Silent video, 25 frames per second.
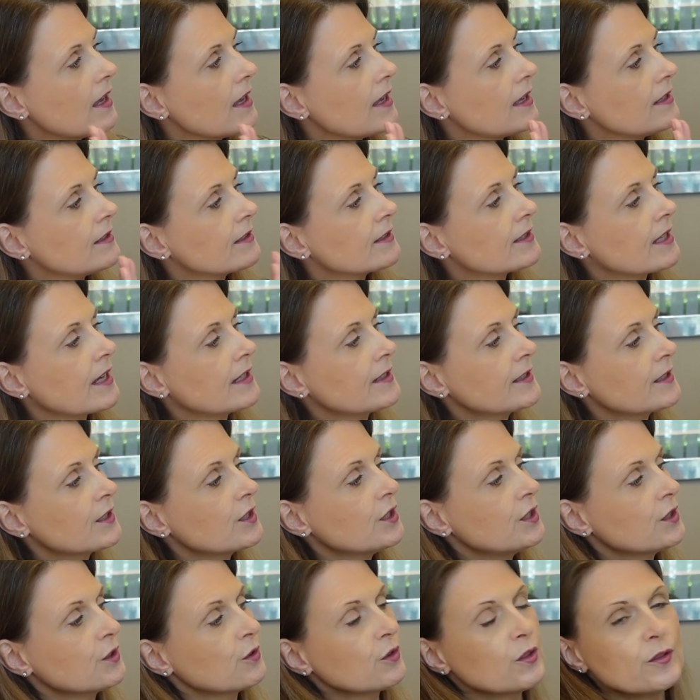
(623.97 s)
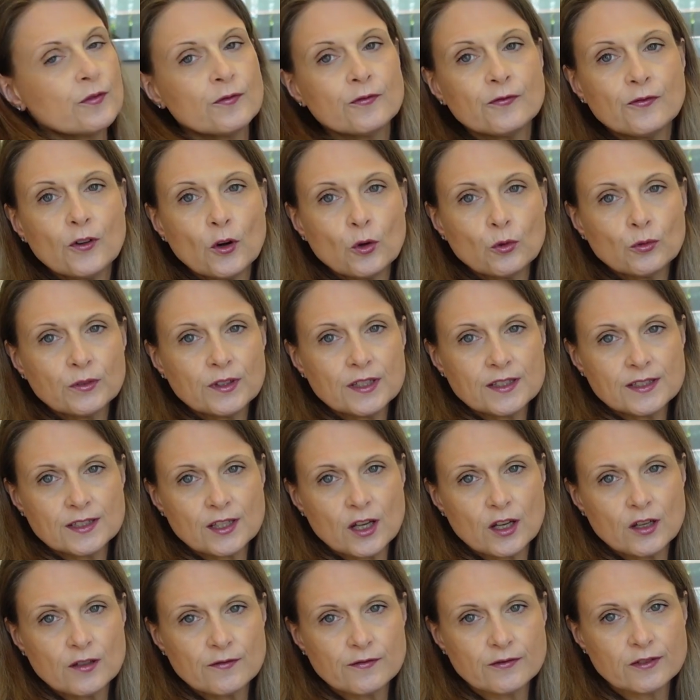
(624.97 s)
it says to sort of fold this
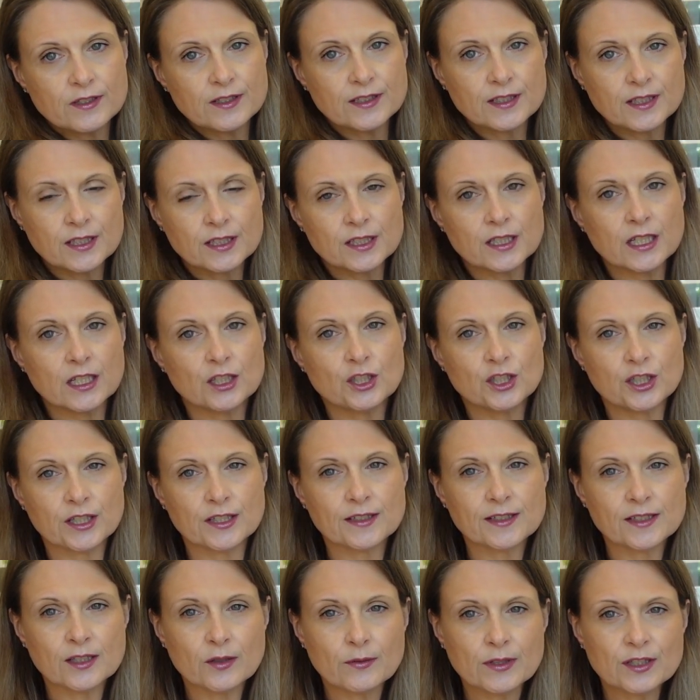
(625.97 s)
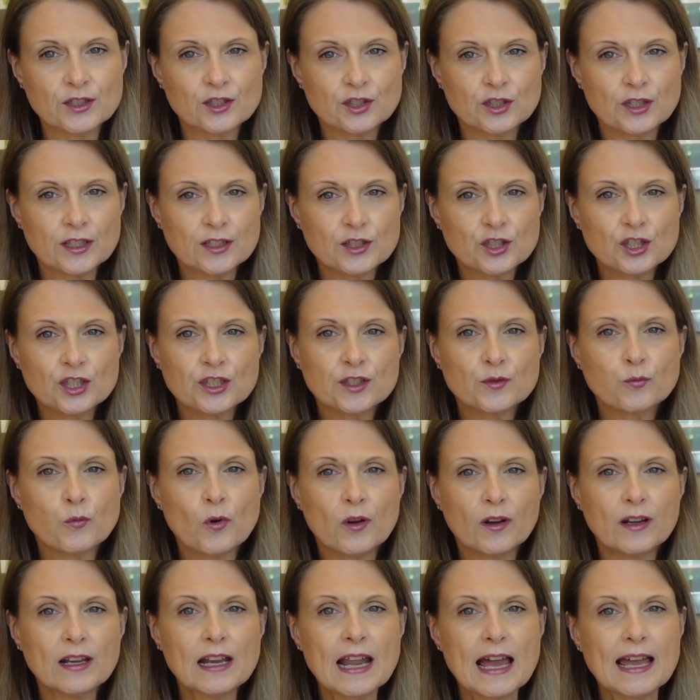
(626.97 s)
over and stitch it, so it's just
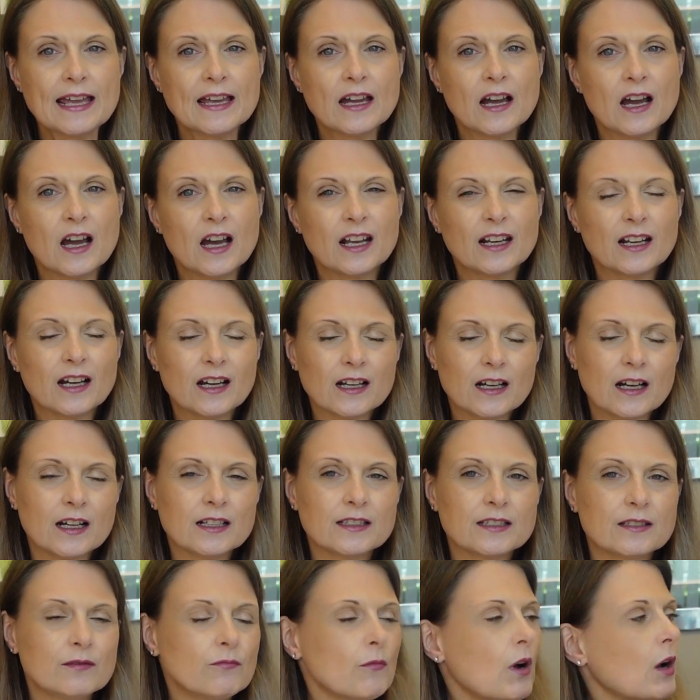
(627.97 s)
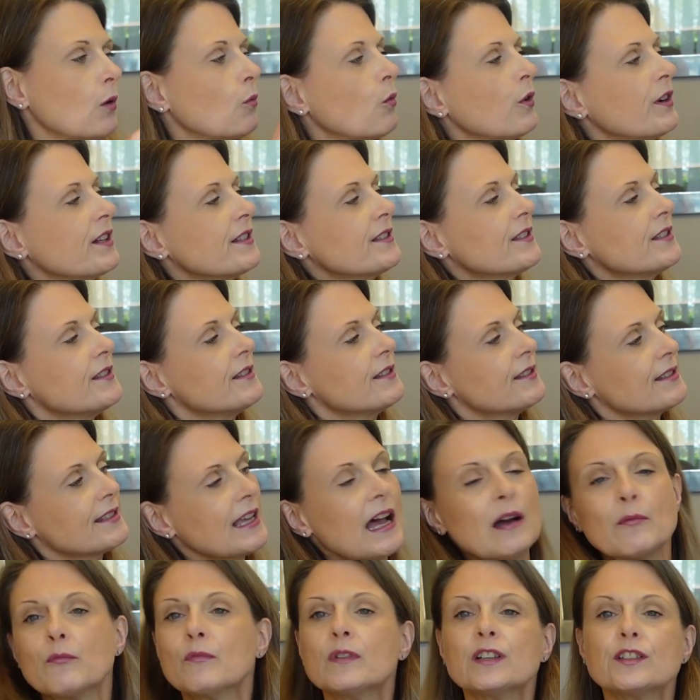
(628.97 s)
one layer, and I wanted to
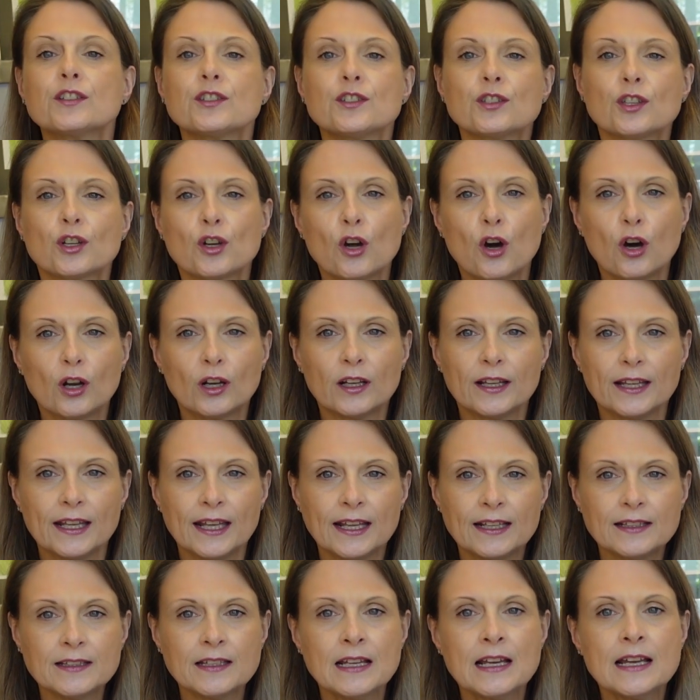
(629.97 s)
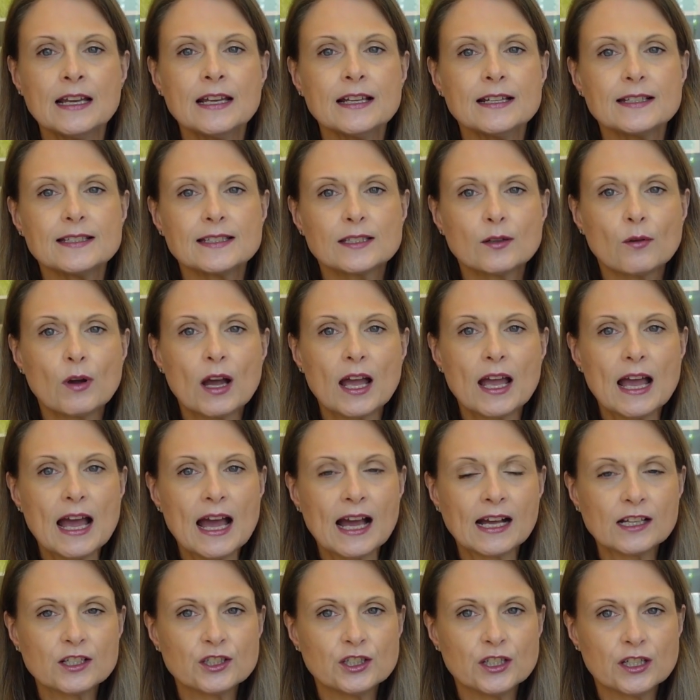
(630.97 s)
sandwich the collar in, so I
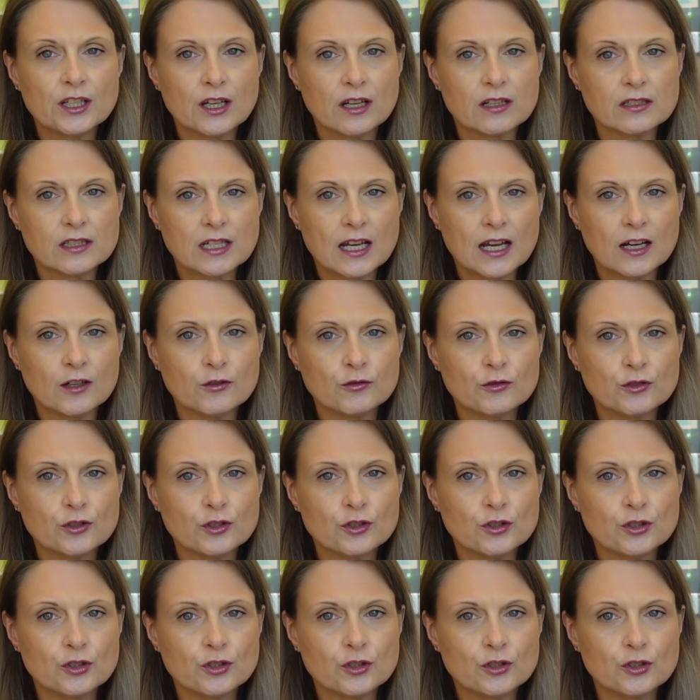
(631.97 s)
actually cut out